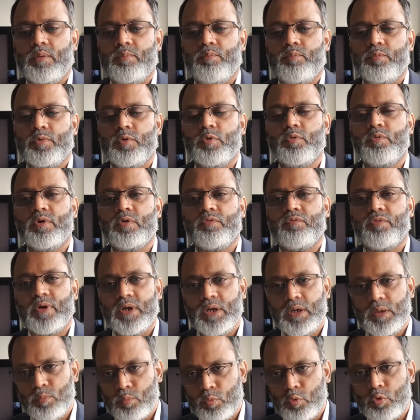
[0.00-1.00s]
You will
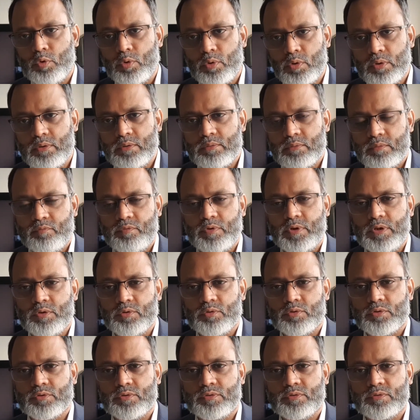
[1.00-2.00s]
find more
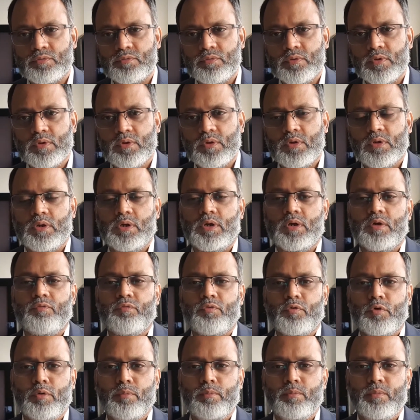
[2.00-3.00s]
videos
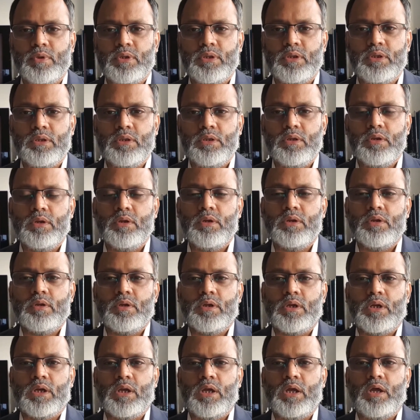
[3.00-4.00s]
from me
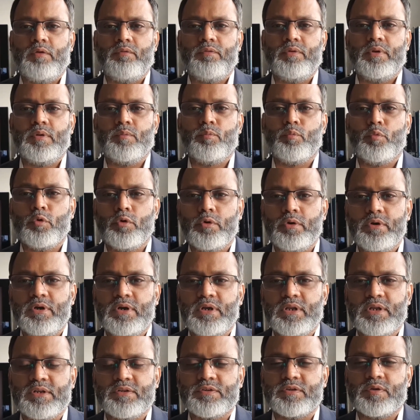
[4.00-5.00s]
having more
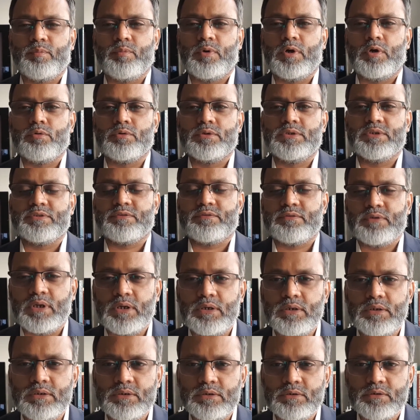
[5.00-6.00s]
details about the
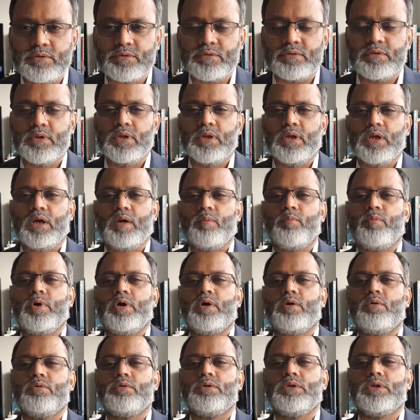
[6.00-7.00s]
standards,
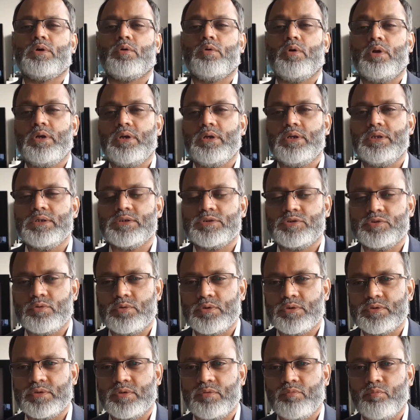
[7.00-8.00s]
about the quality
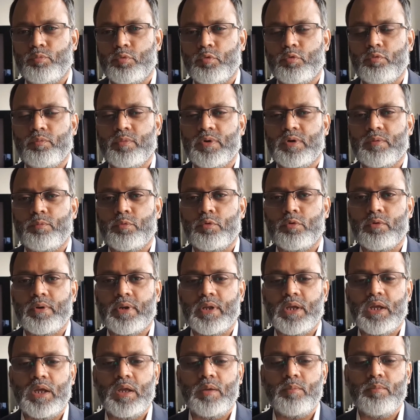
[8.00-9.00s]
assurance improvement
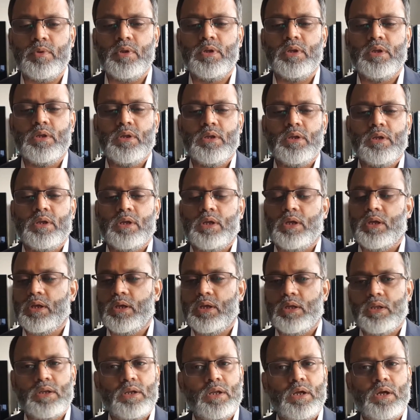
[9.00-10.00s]
program,
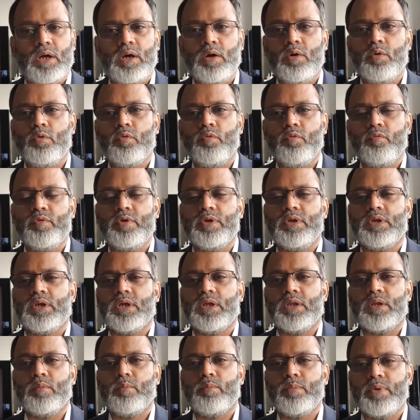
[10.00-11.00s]
and how we
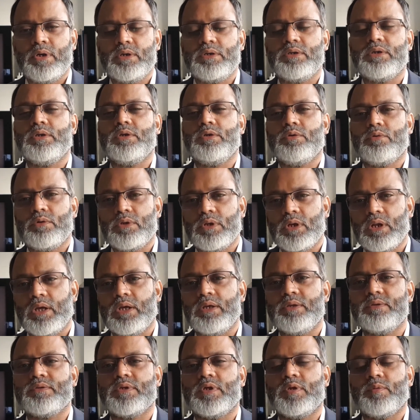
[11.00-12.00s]
can better
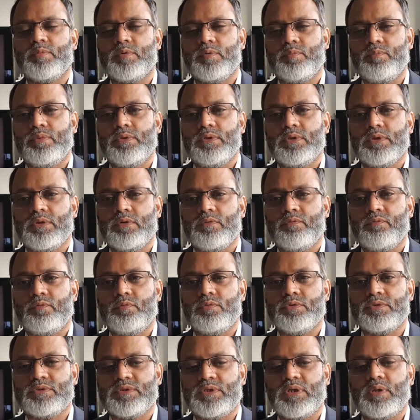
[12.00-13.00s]
utilize IPPF to
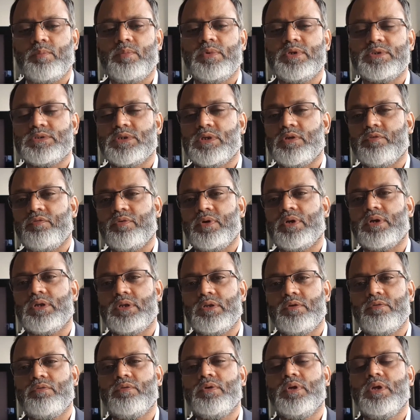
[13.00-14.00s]
establish an
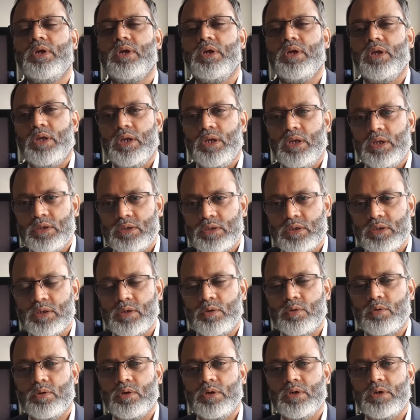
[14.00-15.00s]
effective
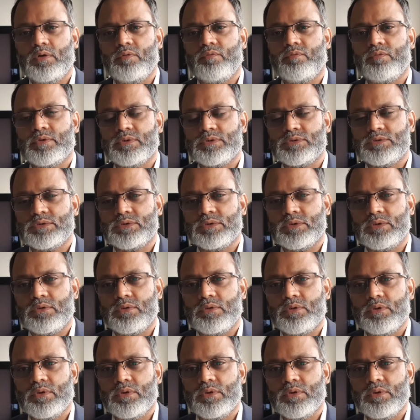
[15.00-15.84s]
internal audit function.